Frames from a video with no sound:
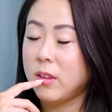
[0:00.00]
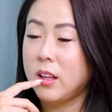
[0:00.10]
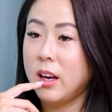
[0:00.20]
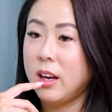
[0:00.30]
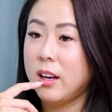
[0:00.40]

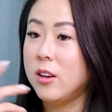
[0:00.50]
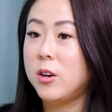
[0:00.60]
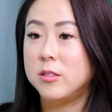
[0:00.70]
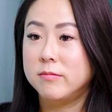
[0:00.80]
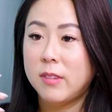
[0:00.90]
Yeah, I
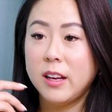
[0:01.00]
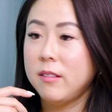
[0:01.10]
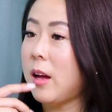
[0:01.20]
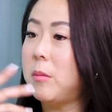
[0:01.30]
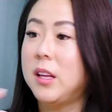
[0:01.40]
know.
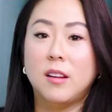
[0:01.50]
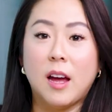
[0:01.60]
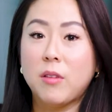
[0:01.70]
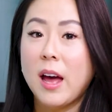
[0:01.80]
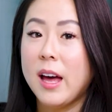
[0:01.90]
I mean,
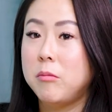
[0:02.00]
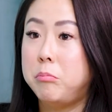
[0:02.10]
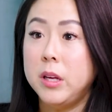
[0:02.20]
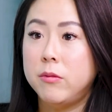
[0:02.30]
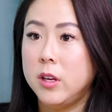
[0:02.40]
I've
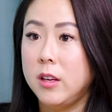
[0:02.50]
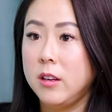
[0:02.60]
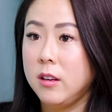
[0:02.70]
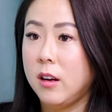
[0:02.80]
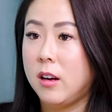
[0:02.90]
had
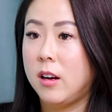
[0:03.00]
BV,